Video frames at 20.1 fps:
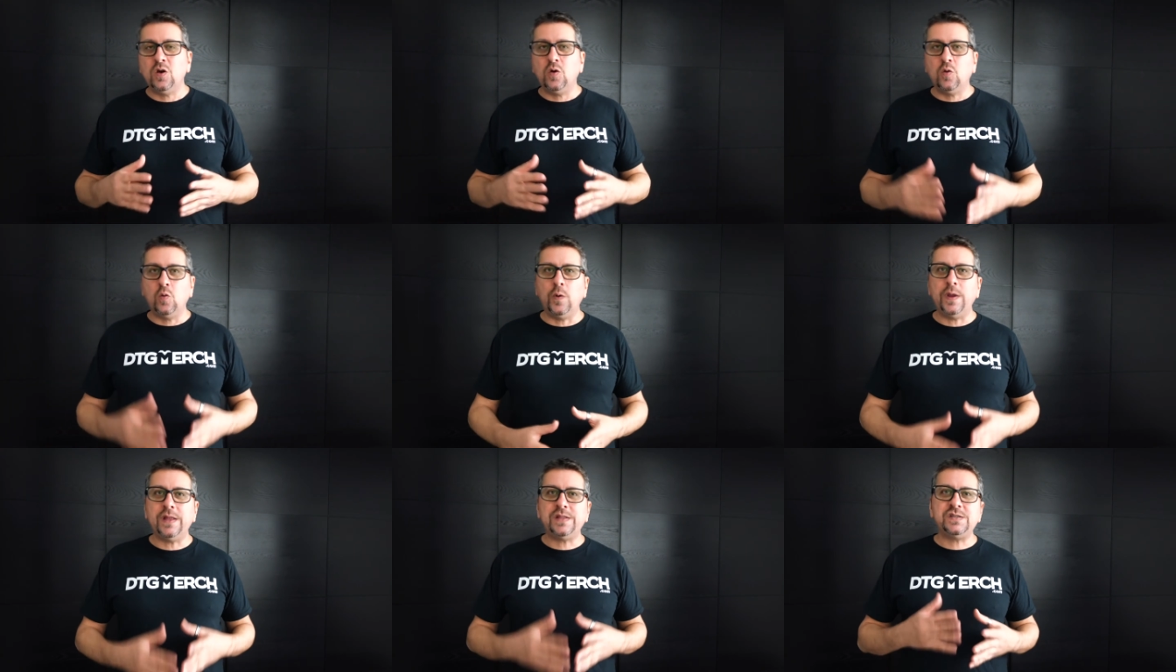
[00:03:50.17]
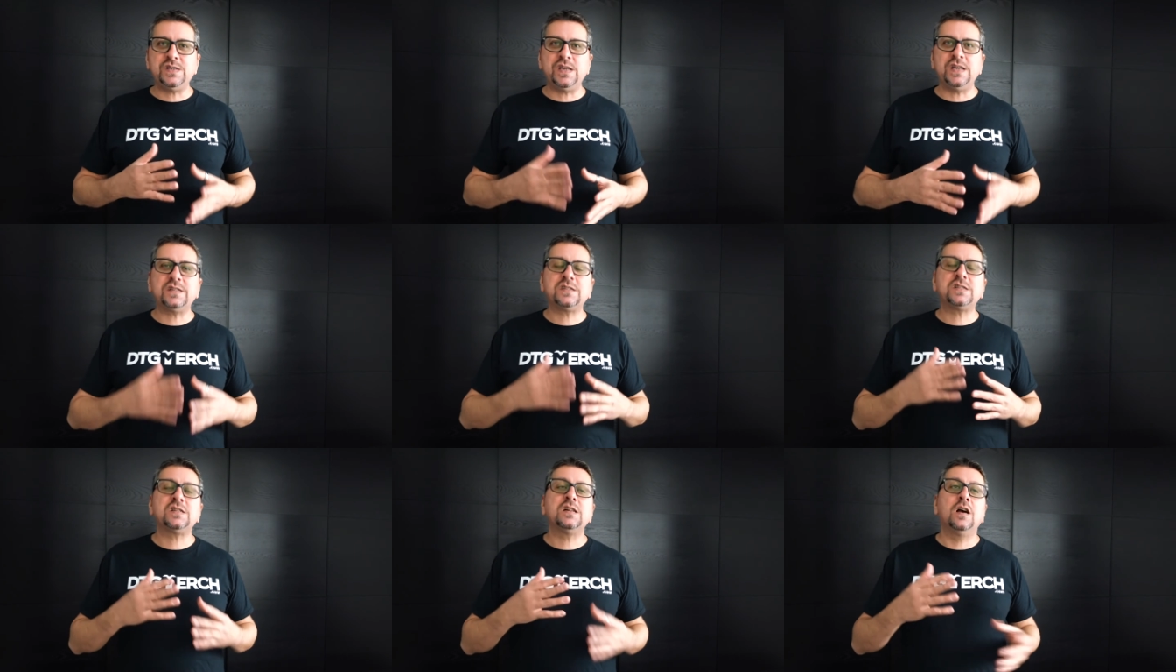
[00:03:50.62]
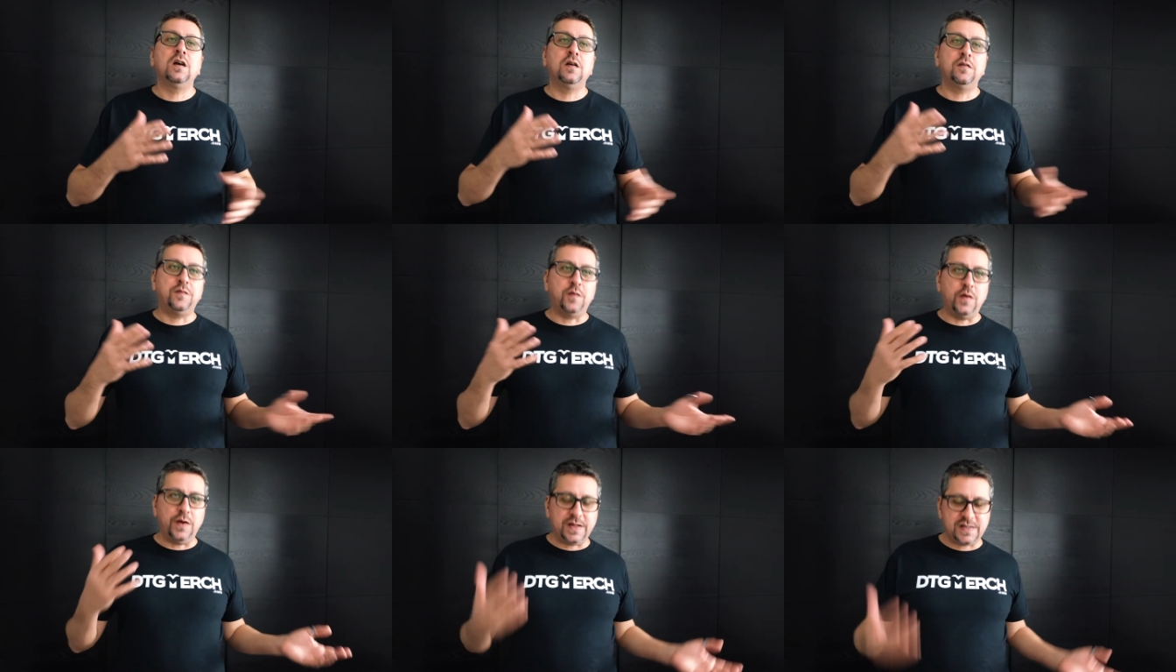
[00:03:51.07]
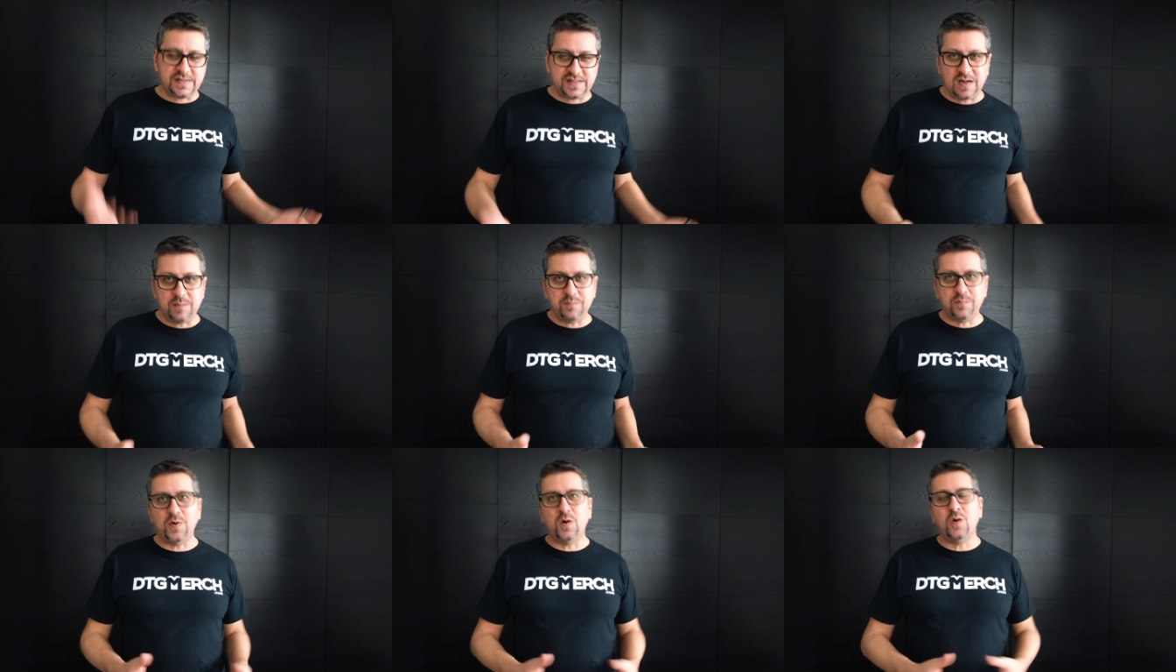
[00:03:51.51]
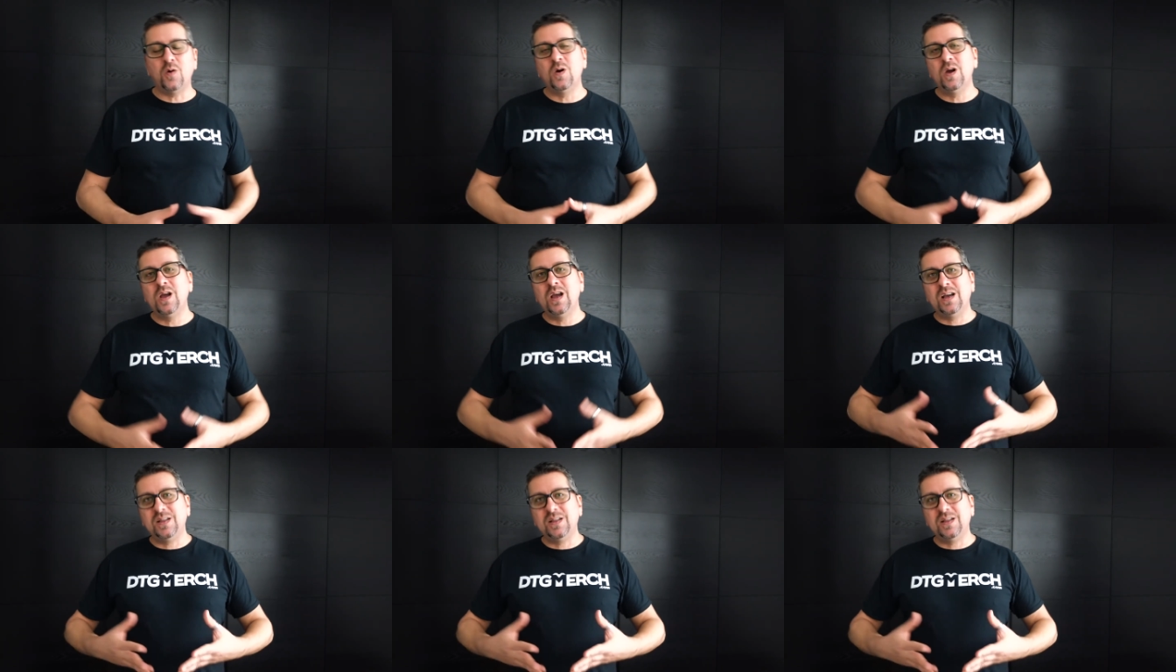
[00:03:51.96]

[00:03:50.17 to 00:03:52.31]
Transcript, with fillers: which is, for example,